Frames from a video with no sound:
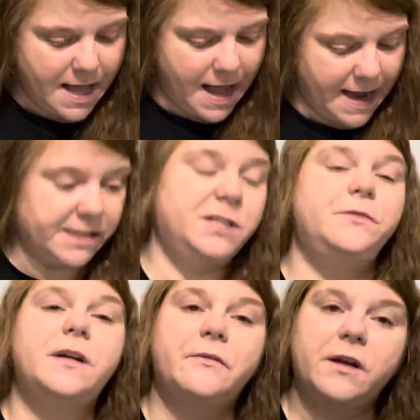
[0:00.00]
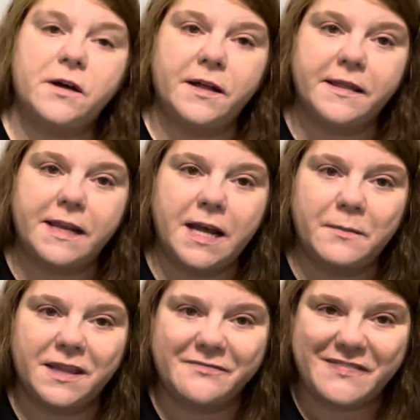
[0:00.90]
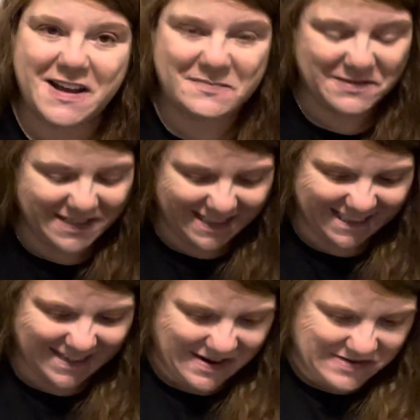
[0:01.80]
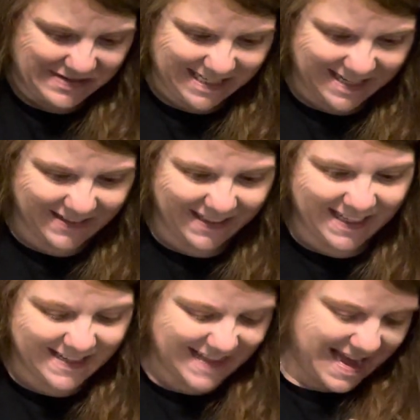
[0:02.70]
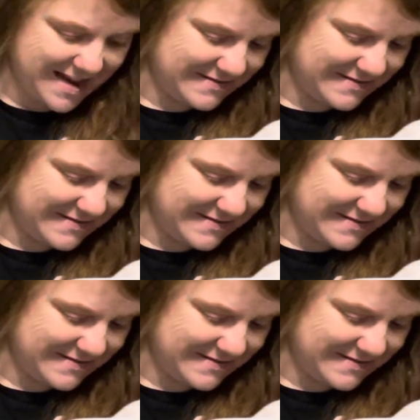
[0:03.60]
I do not recall the name of the fabric, so I'm sorry on that